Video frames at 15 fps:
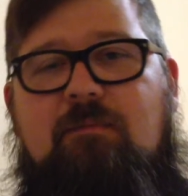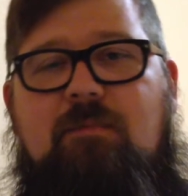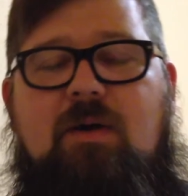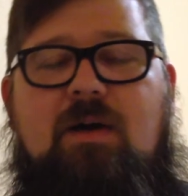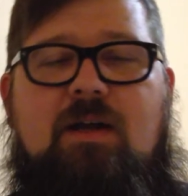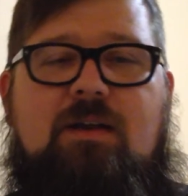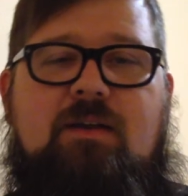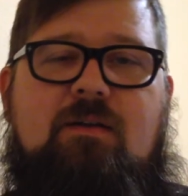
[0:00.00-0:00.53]

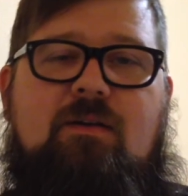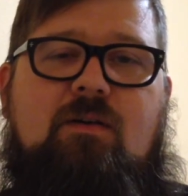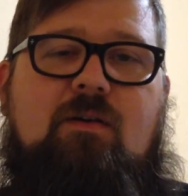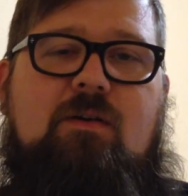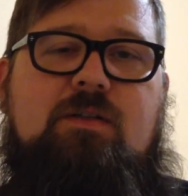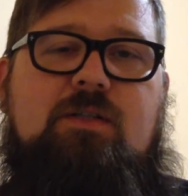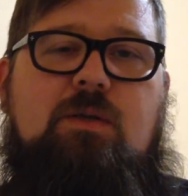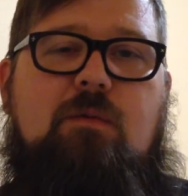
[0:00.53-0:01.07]
but are
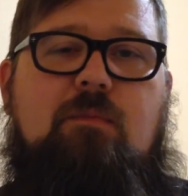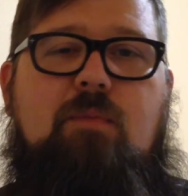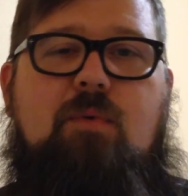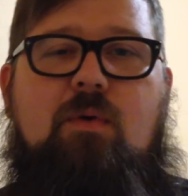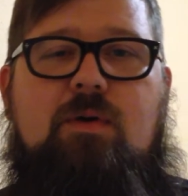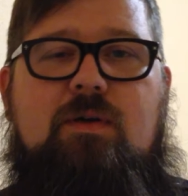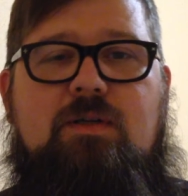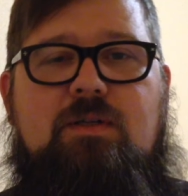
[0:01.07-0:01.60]
also
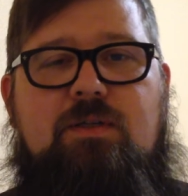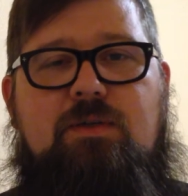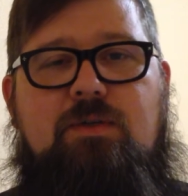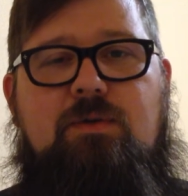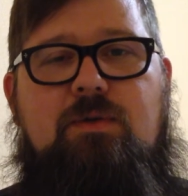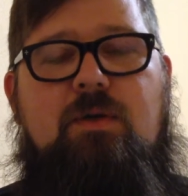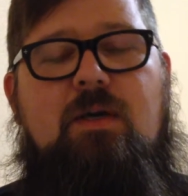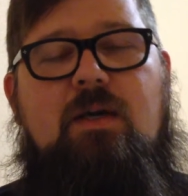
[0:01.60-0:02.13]
important
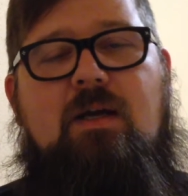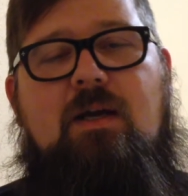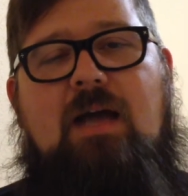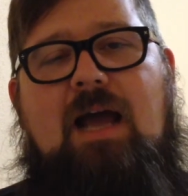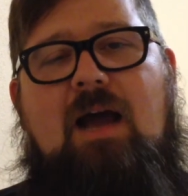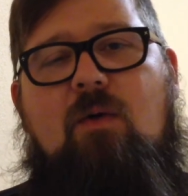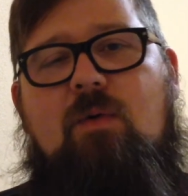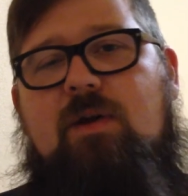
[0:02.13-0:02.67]
to
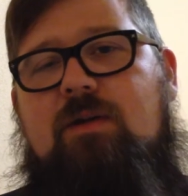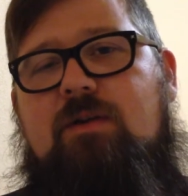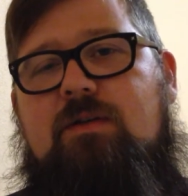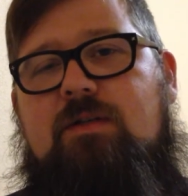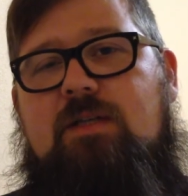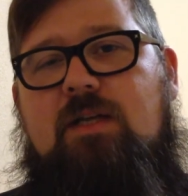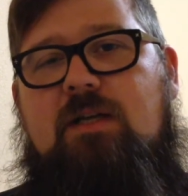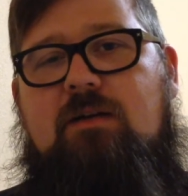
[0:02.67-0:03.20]
how we
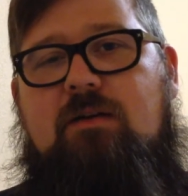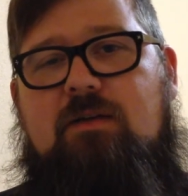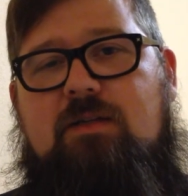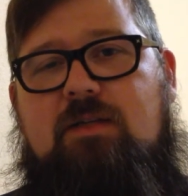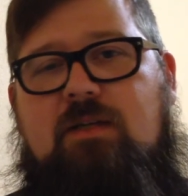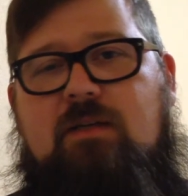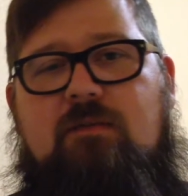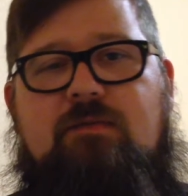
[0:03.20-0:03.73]
understand
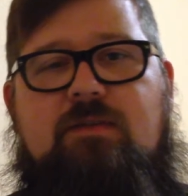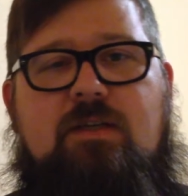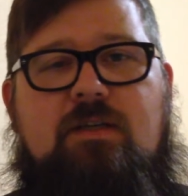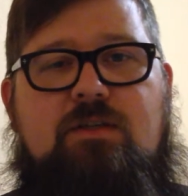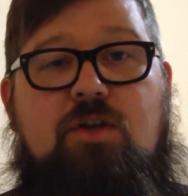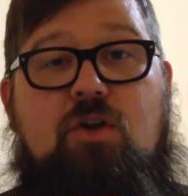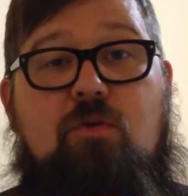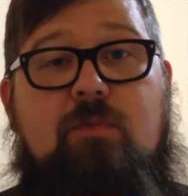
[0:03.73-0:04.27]
ourselves
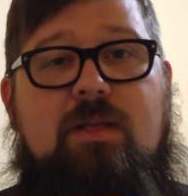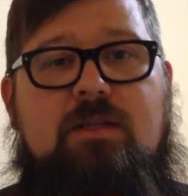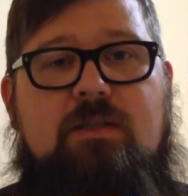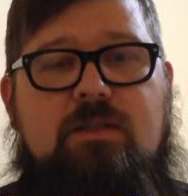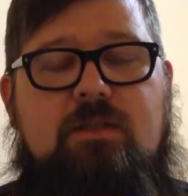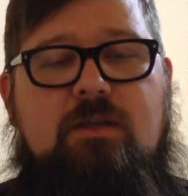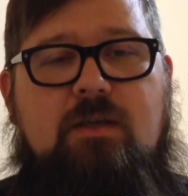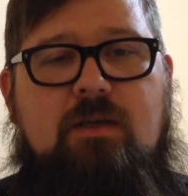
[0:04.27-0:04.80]
as
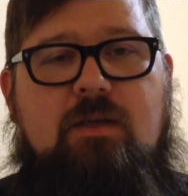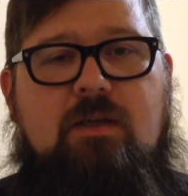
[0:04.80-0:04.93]
humans.